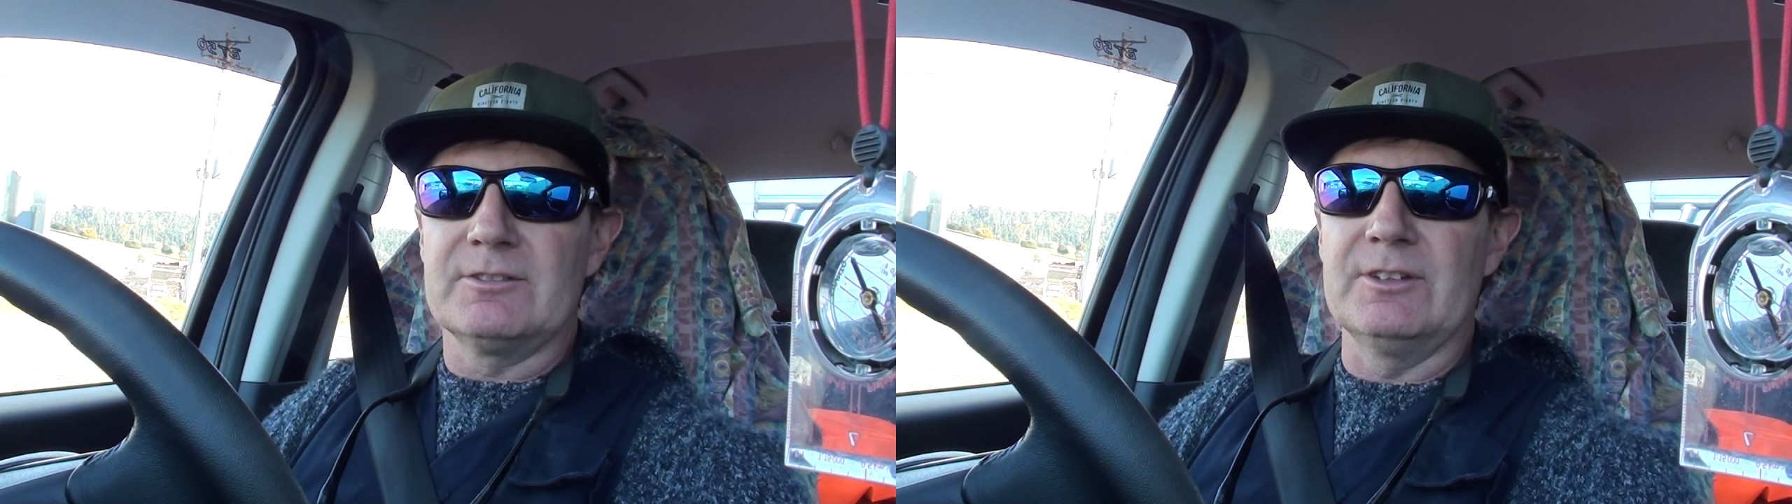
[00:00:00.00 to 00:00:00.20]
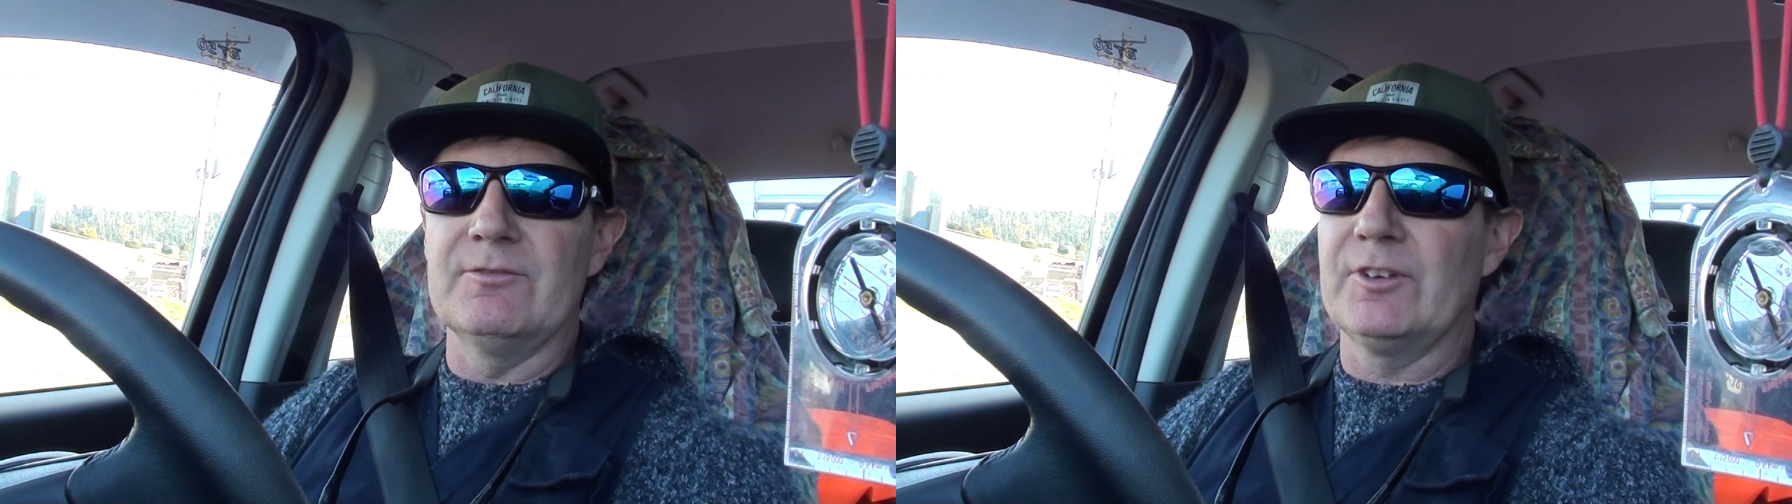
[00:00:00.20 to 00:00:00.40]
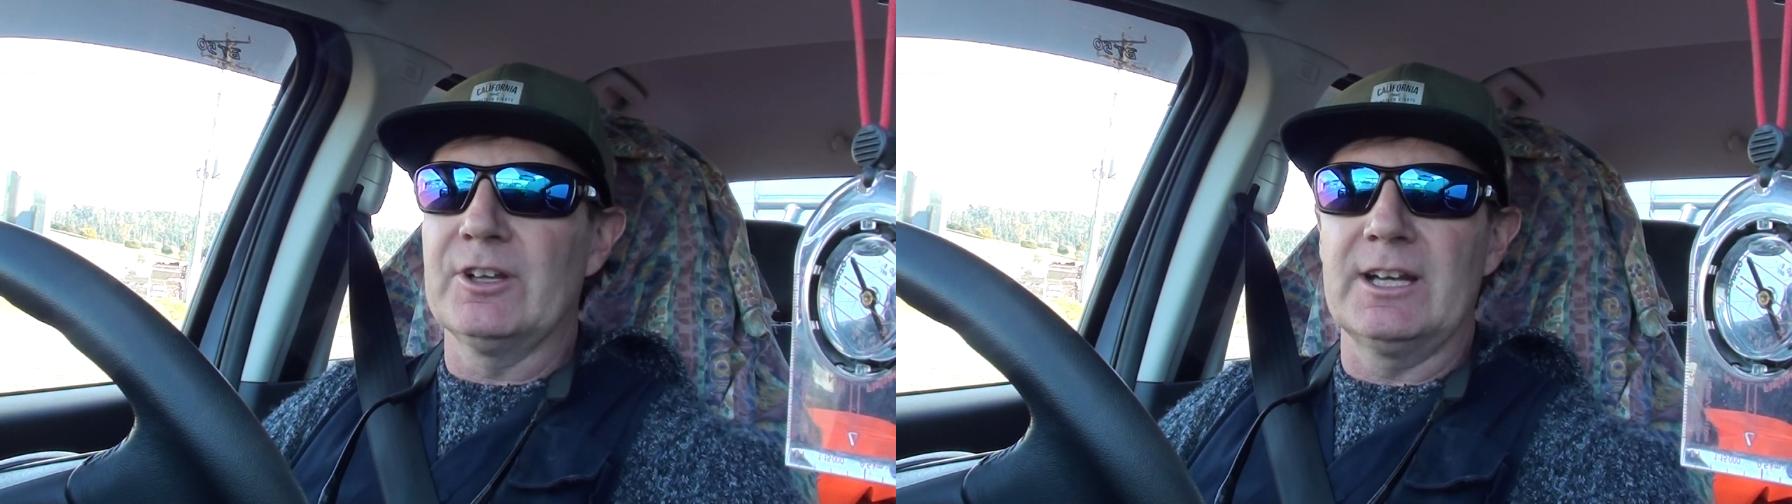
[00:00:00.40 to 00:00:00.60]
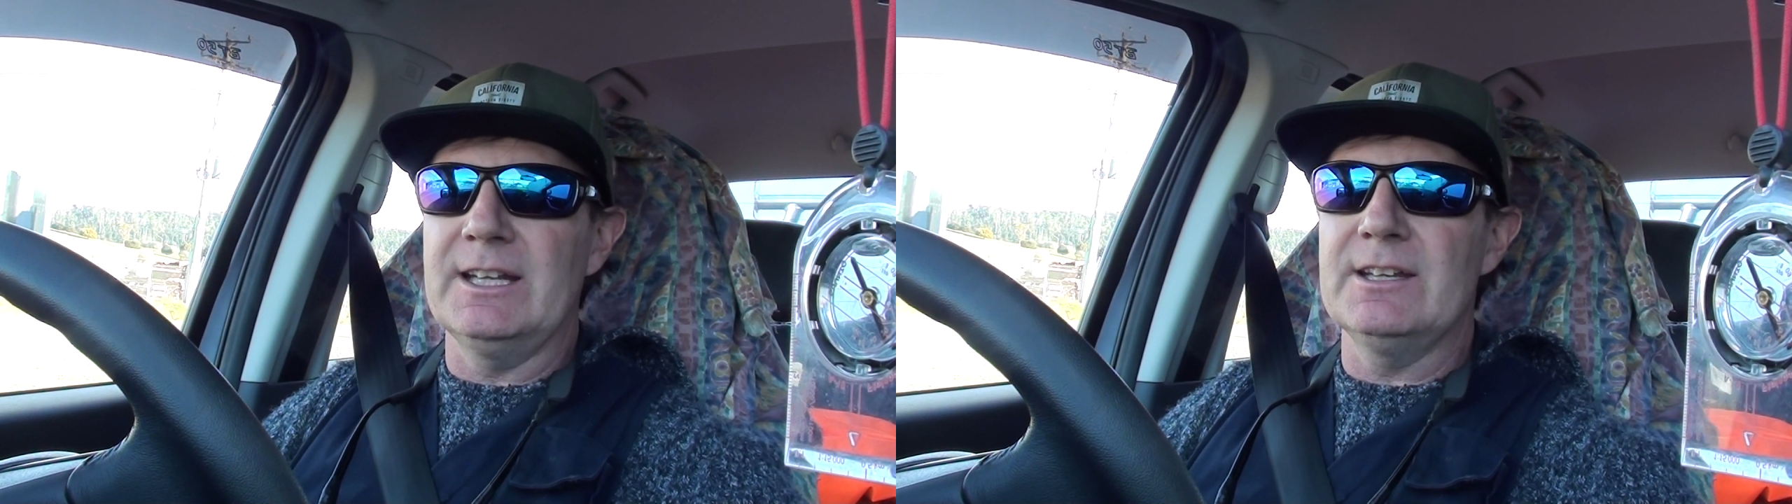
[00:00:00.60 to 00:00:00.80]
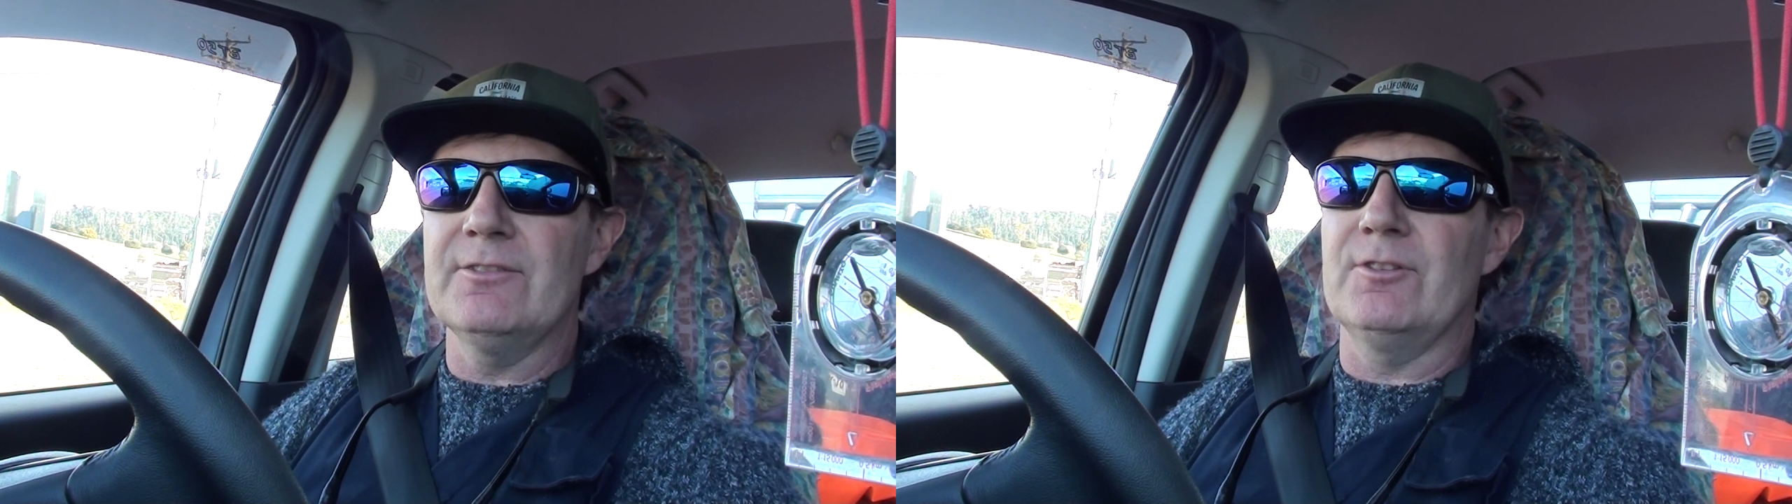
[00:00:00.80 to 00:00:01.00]
didn't feel
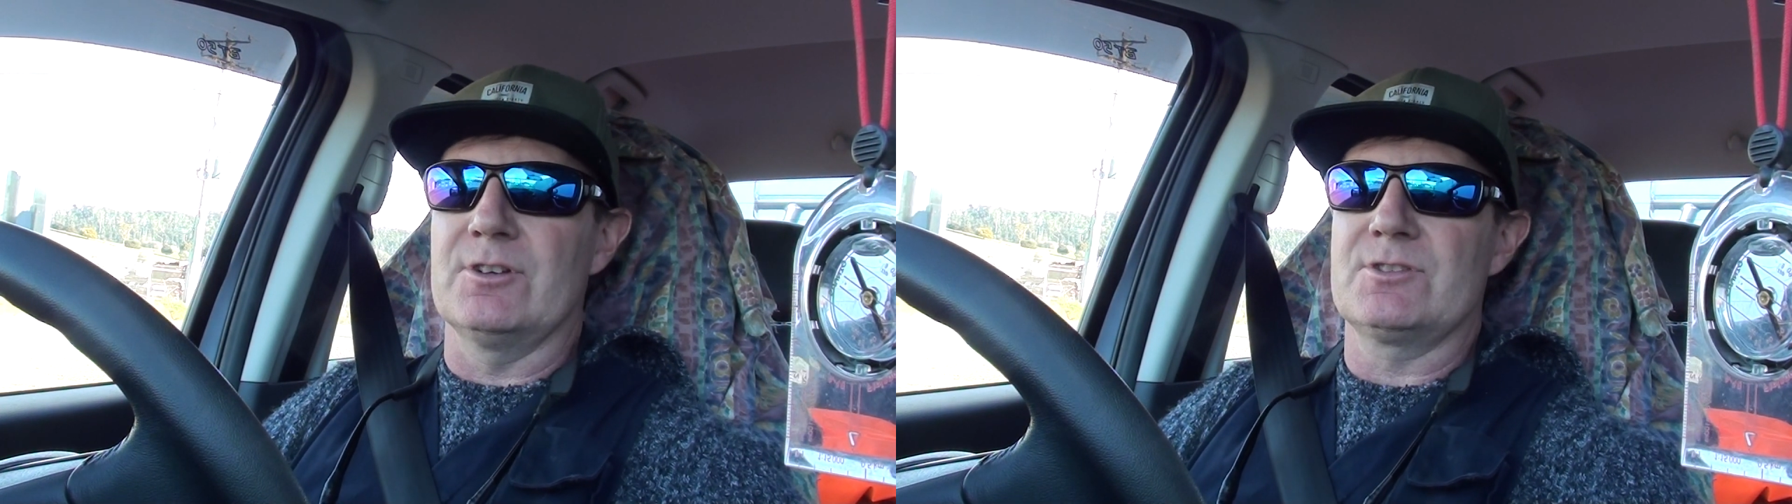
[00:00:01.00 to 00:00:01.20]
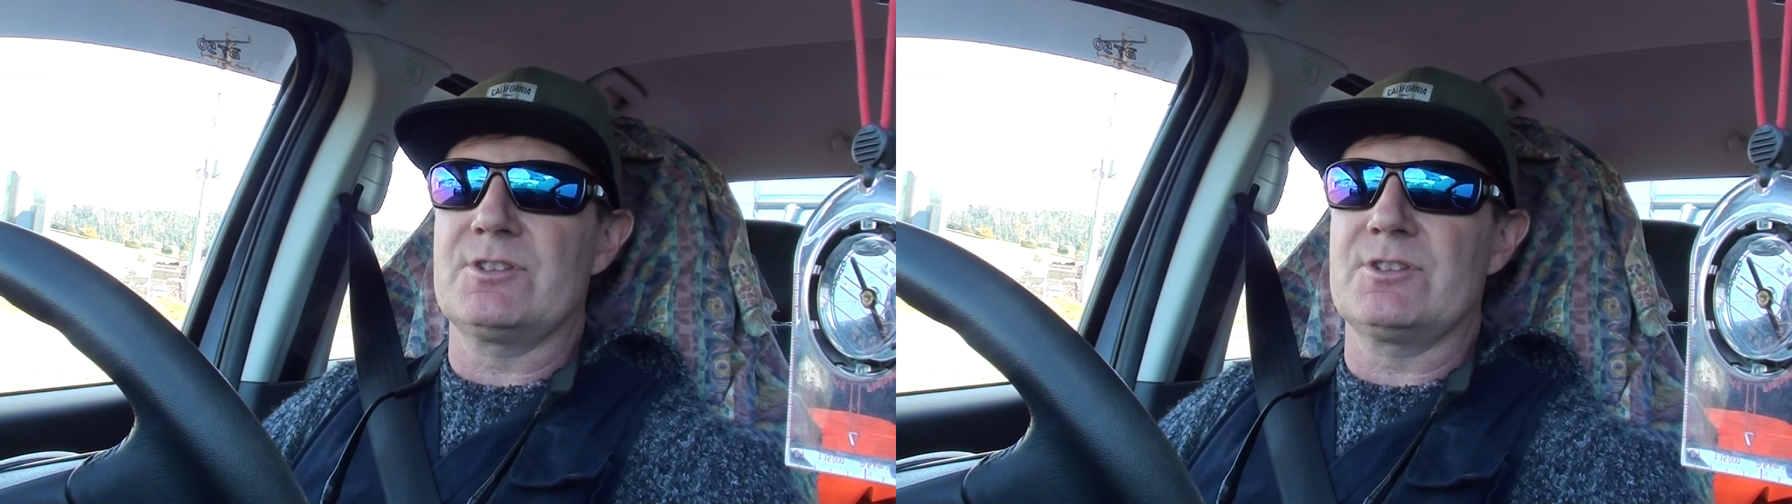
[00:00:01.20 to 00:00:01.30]
any different.